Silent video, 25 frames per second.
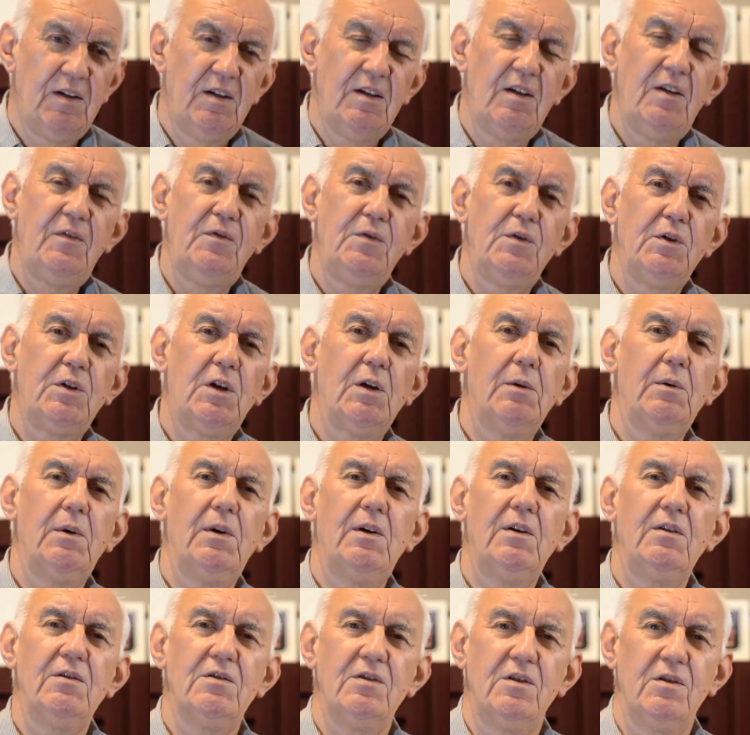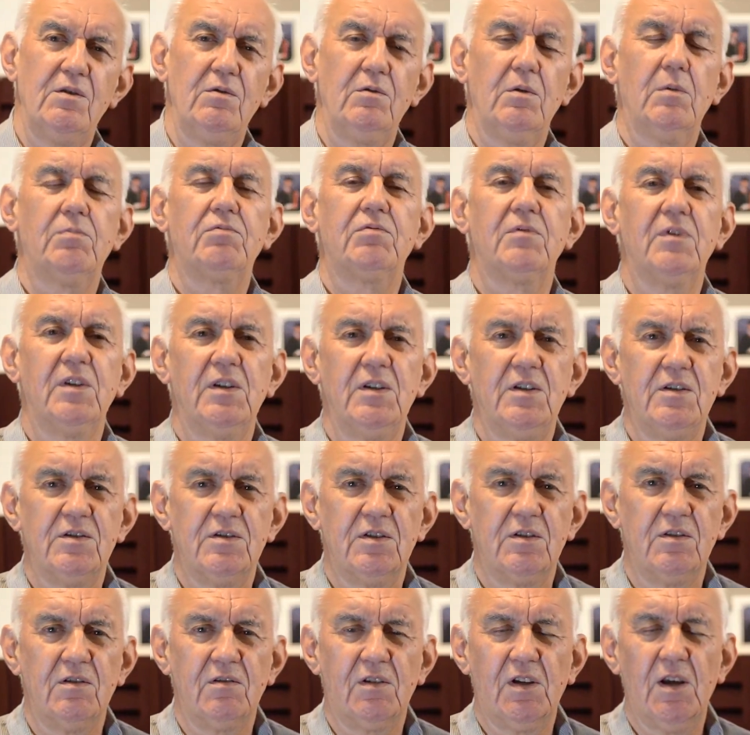If you go out and you
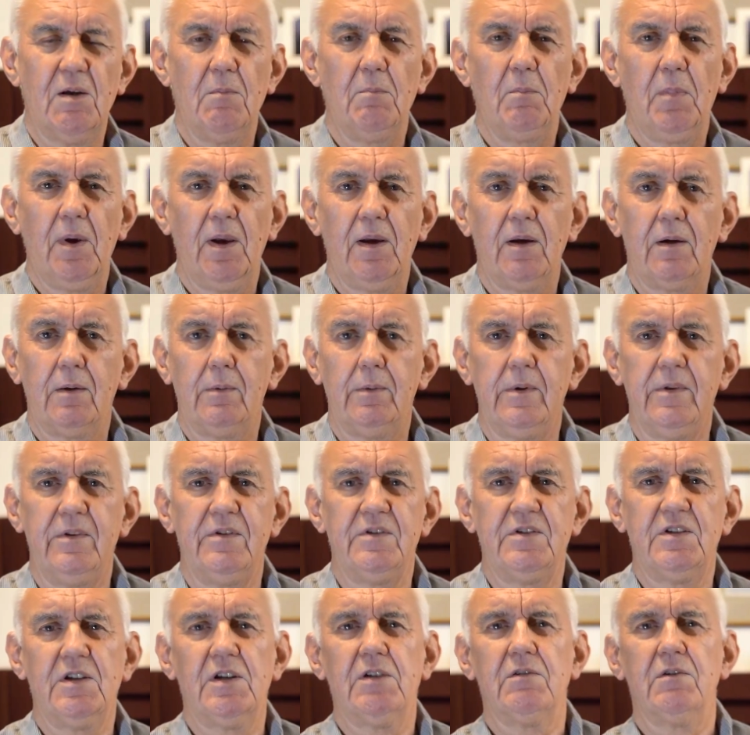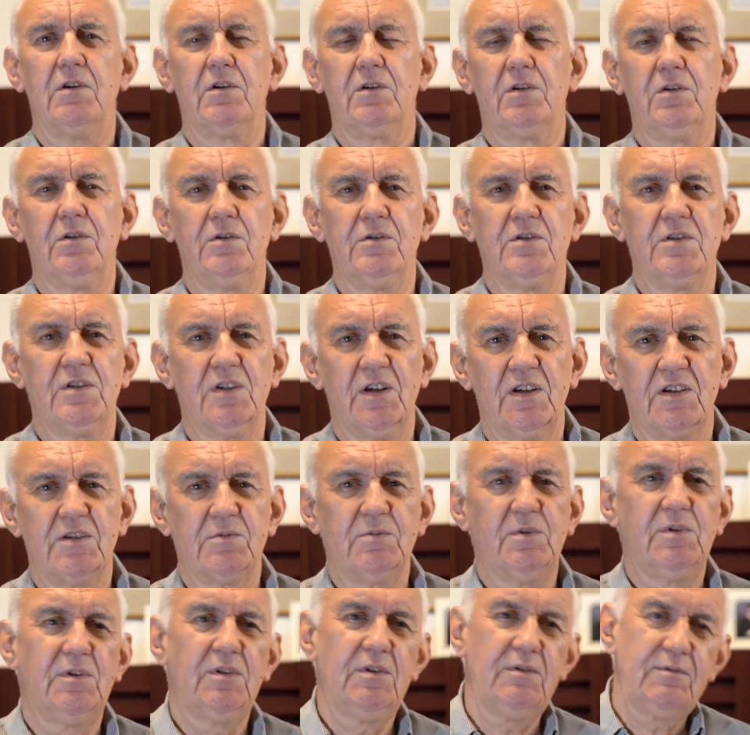operate and you come back with zero
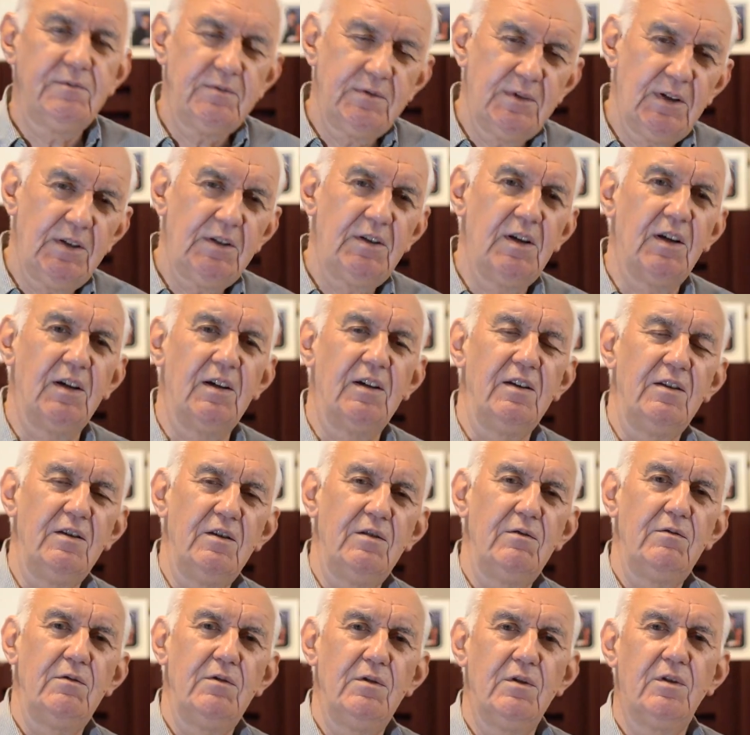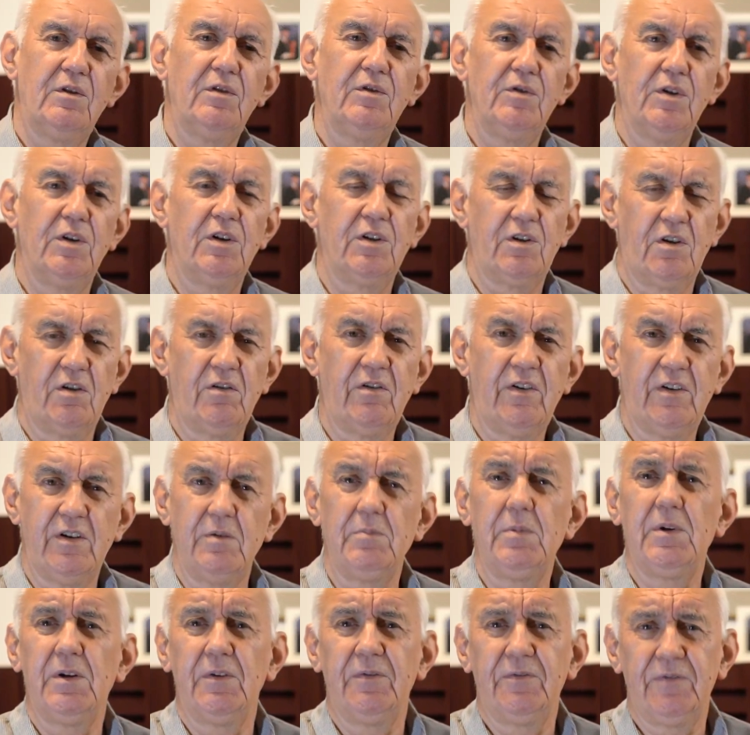contacts, well, okay, you, you could argue you had
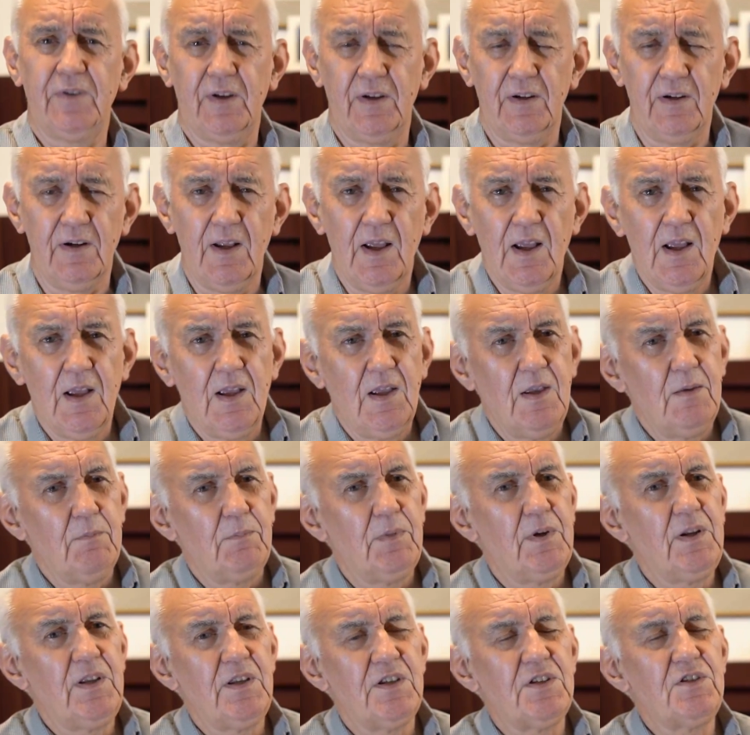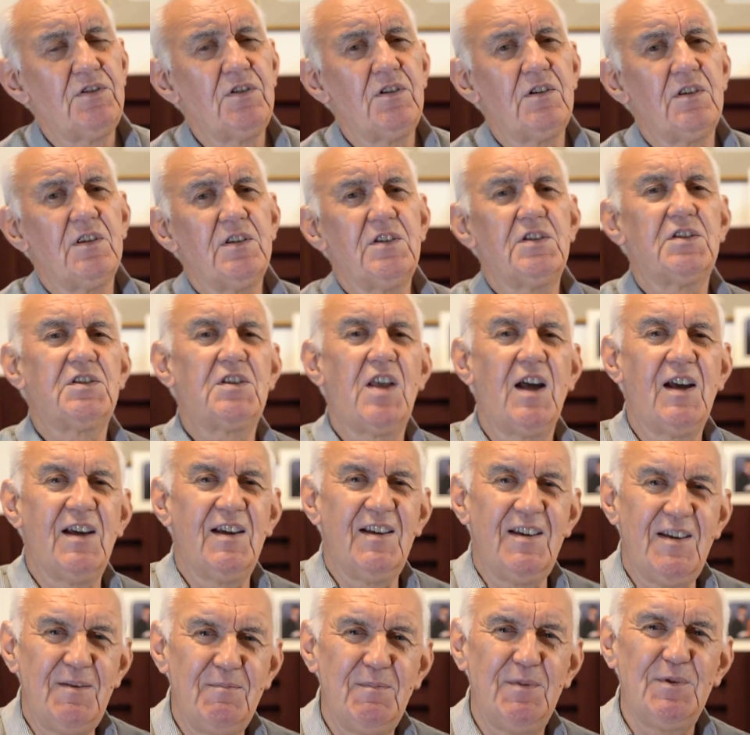a bit of fun, but it's not the
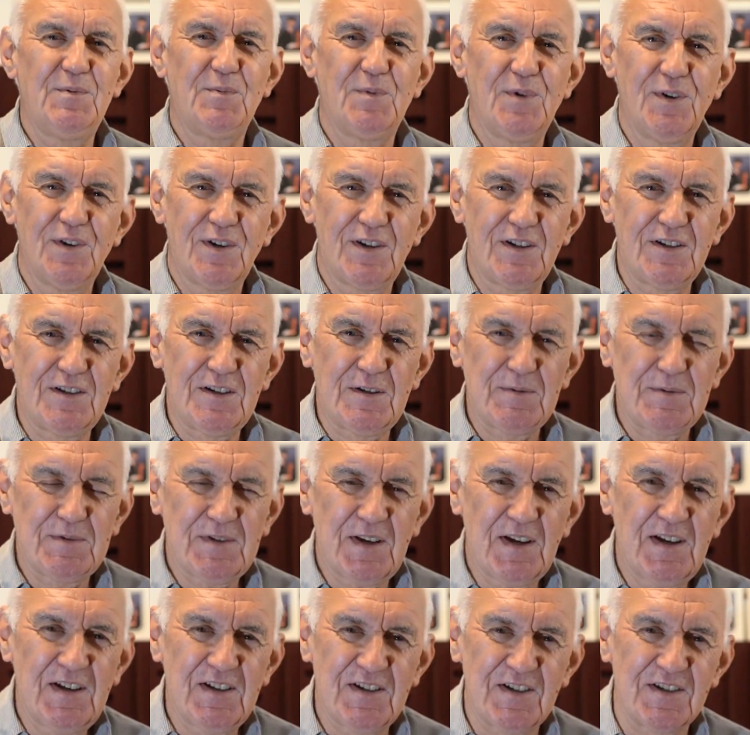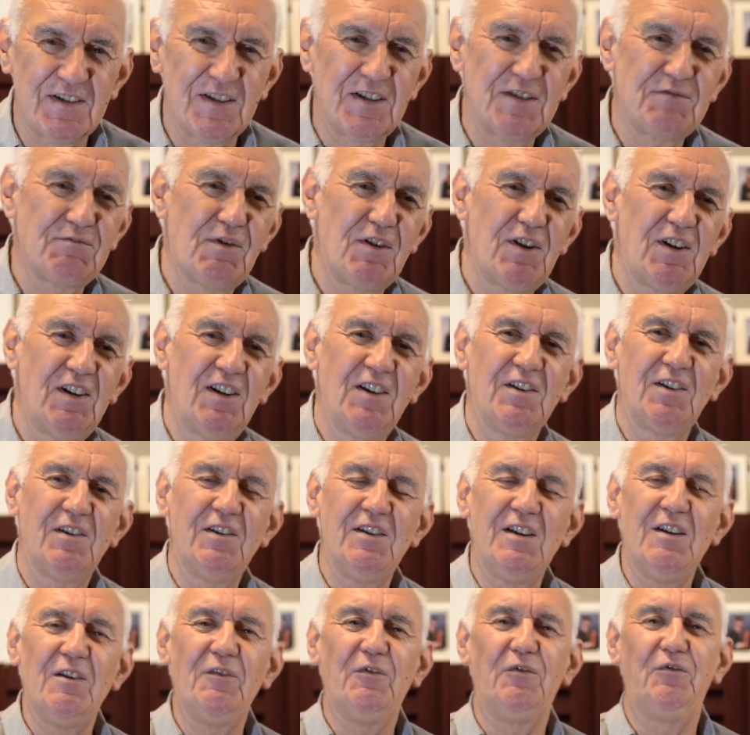same as working substations. It's rather like
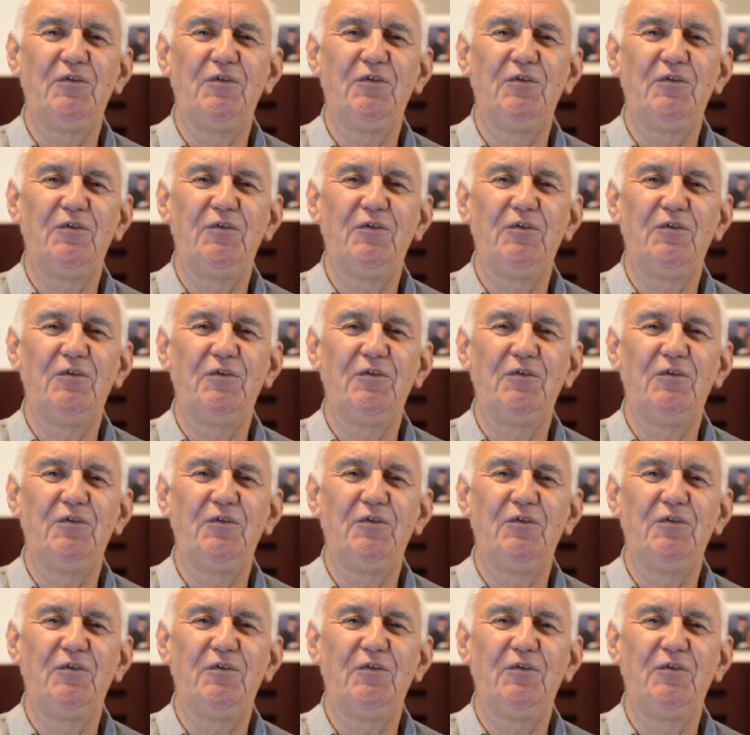going out